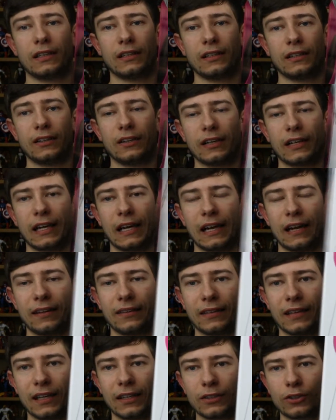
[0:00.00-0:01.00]
And look
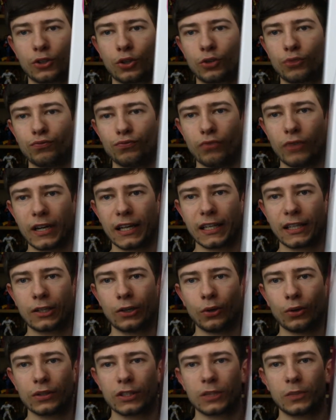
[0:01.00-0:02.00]
at that really
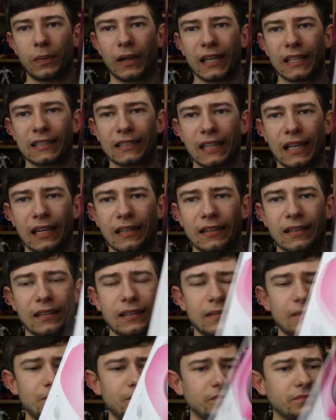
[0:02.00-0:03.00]
cool display stand.
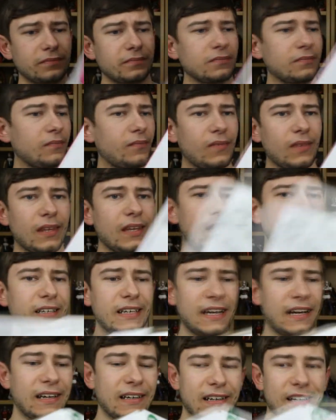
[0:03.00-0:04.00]

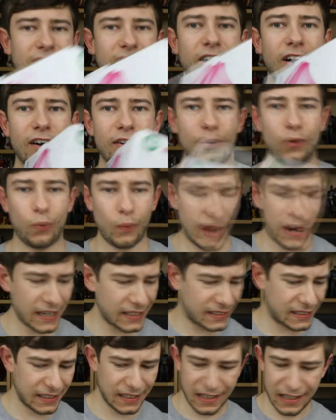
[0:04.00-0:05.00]
Yeah, can't
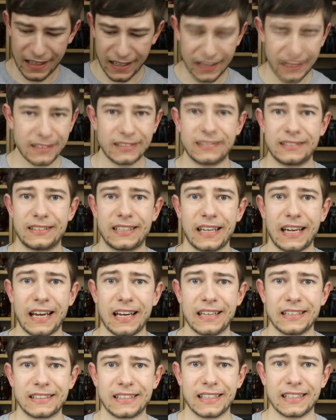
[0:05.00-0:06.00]
wait to
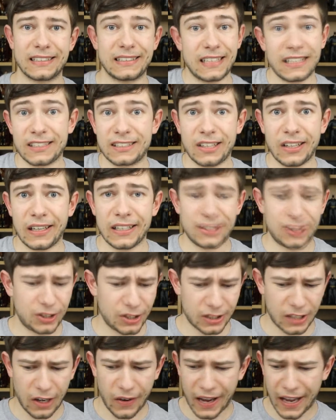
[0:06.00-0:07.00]
get into this thing, so let's
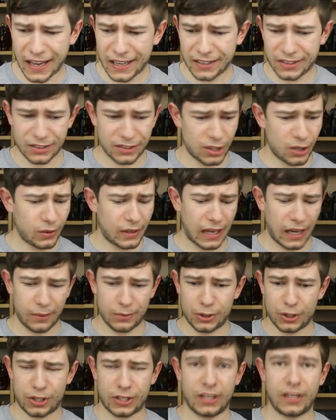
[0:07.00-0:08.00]
just go ahead and do that.
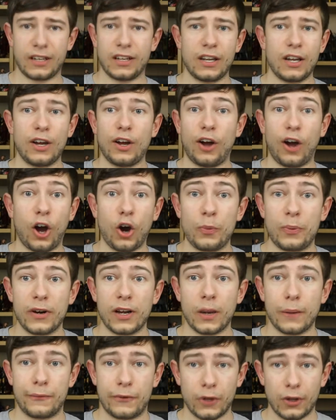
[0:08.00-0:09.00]
I'm just gonna open
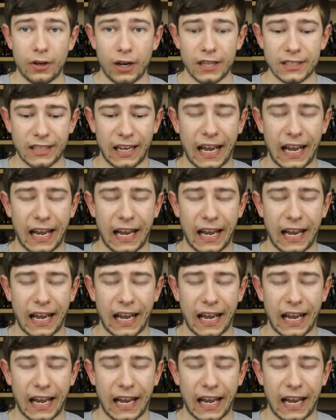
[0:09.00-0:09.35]
it up for you guys.